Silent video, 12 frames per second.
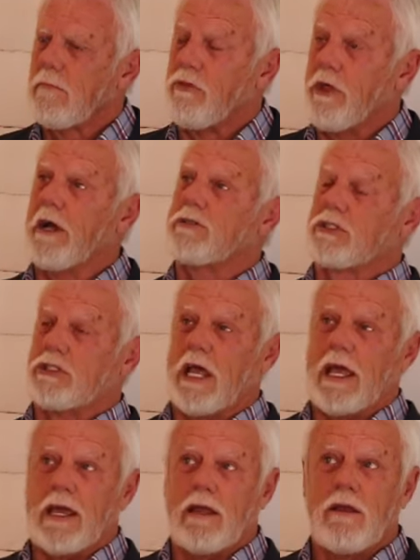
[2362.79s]
They're
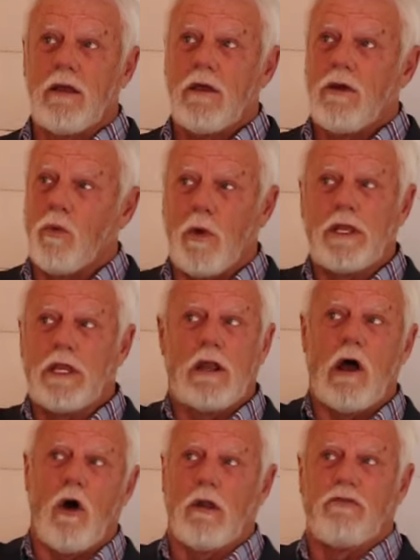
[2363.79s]
saying, We
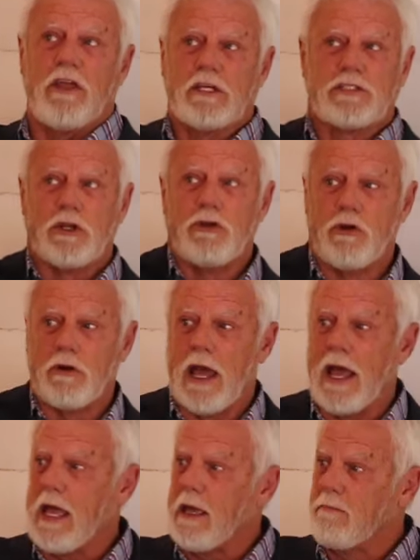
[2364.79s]
did all of this in your
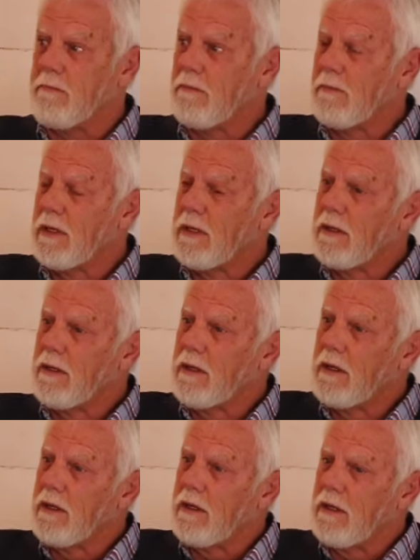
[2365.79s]
name.
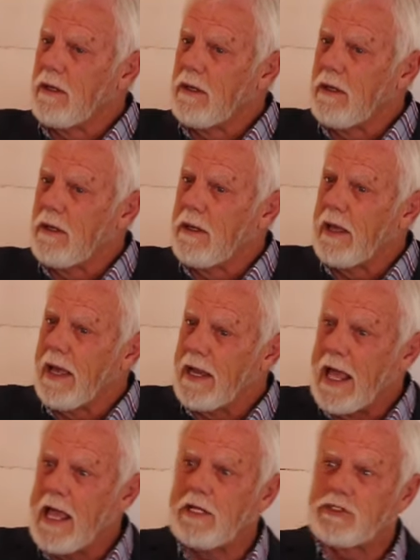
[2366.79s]

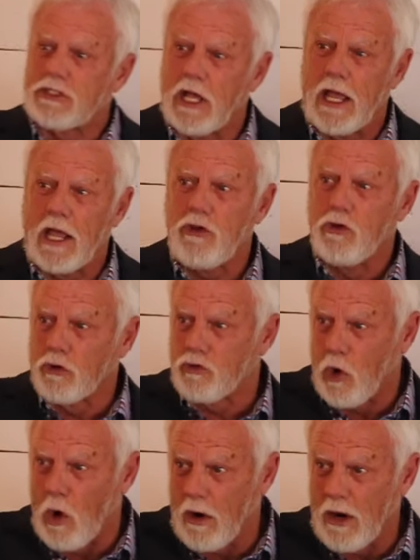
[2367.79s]
And he's saying you're
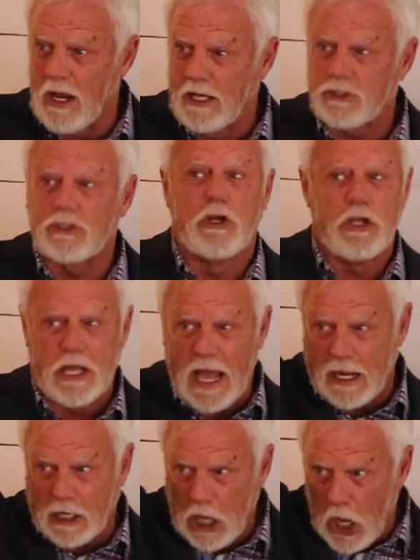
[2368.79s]
Torahless, so you
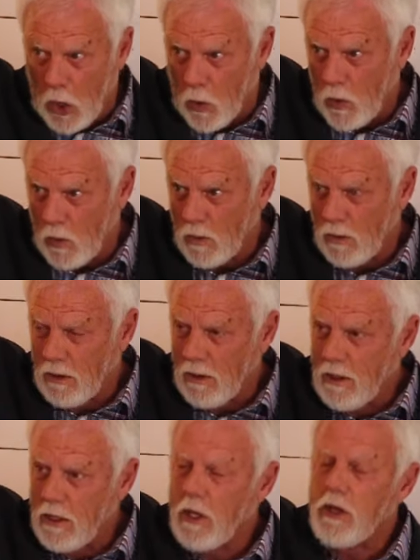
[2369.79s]
got to go.
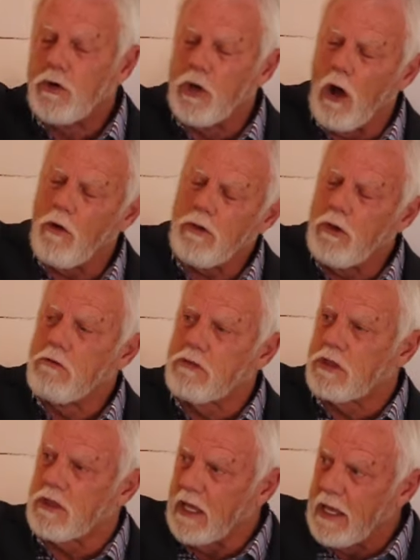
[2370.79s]
Don't you
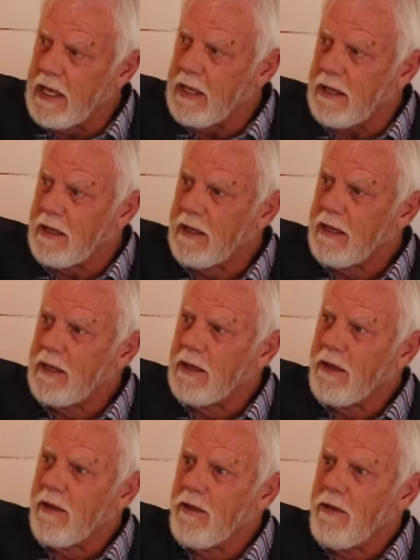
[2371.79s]
think
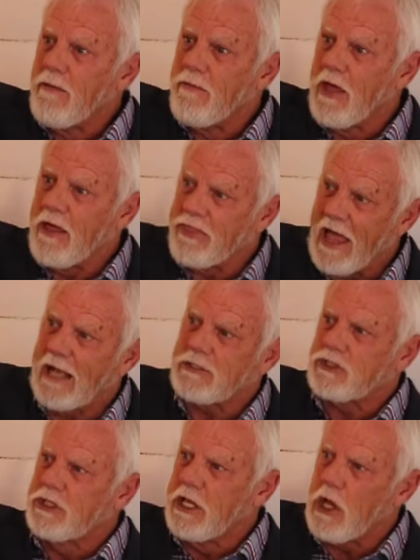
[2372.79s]
that
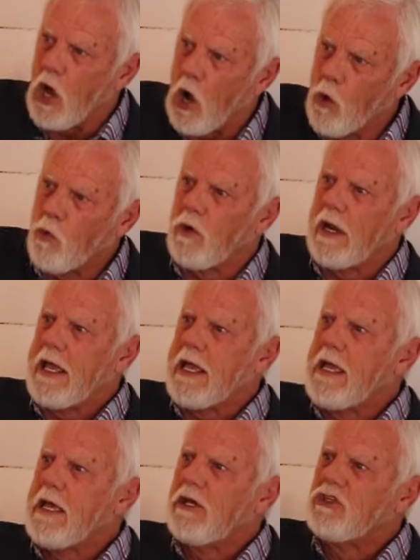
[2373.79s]
that's the
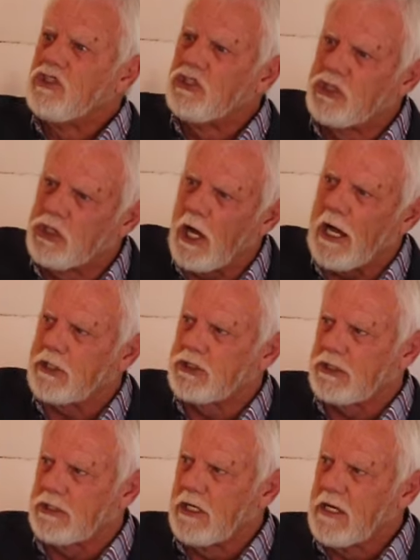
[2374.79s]
only
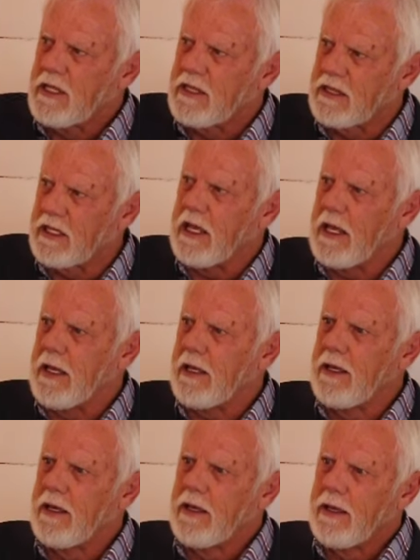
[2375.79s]
just
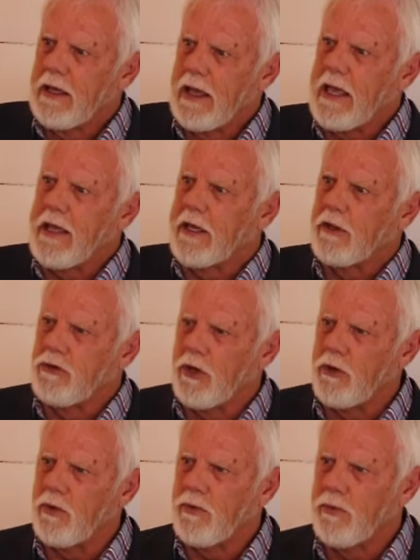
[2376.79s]
thing he can
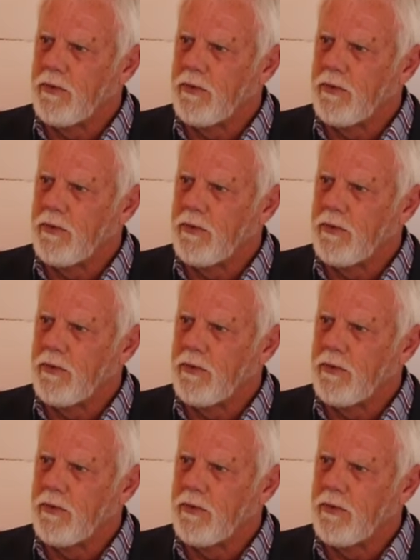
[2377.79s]
do?